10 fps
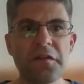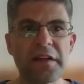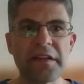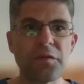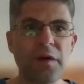
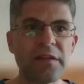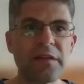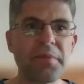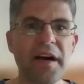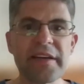finding
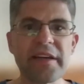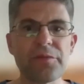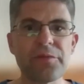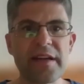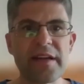one buyer
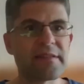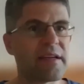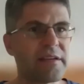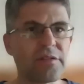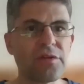who has,
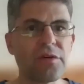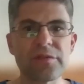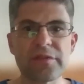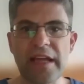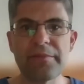I don't
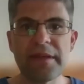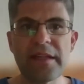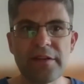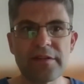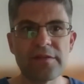know, 10
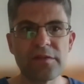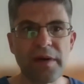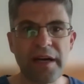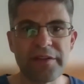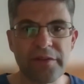million to
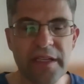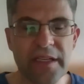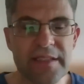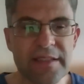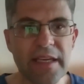buy the
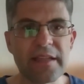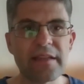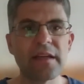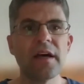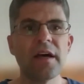real
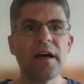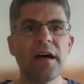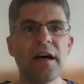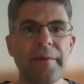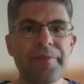estate,
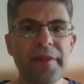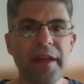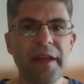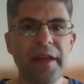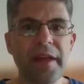
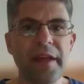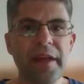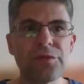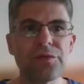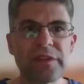I
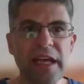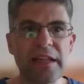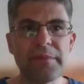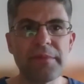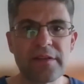do
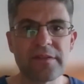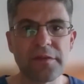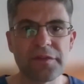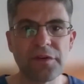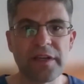10 million
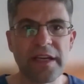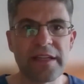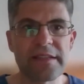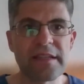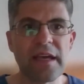of
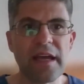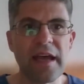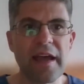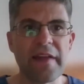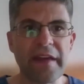tokens
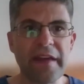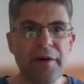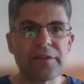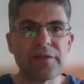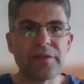and I
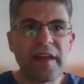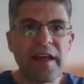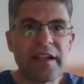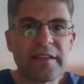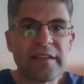want to
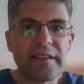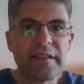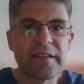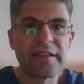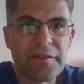sell this
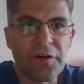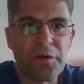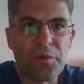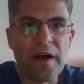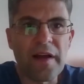token
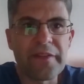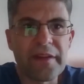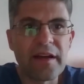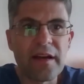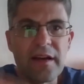for
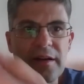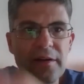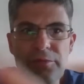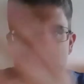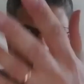
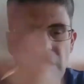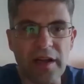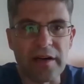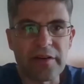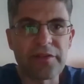
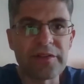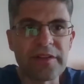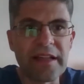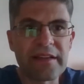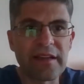$1 so
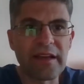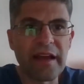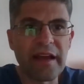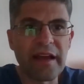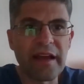that
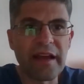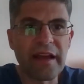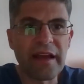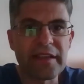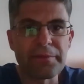
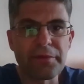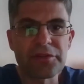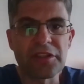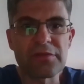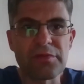everybody can
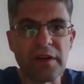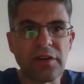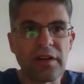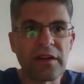purchase $1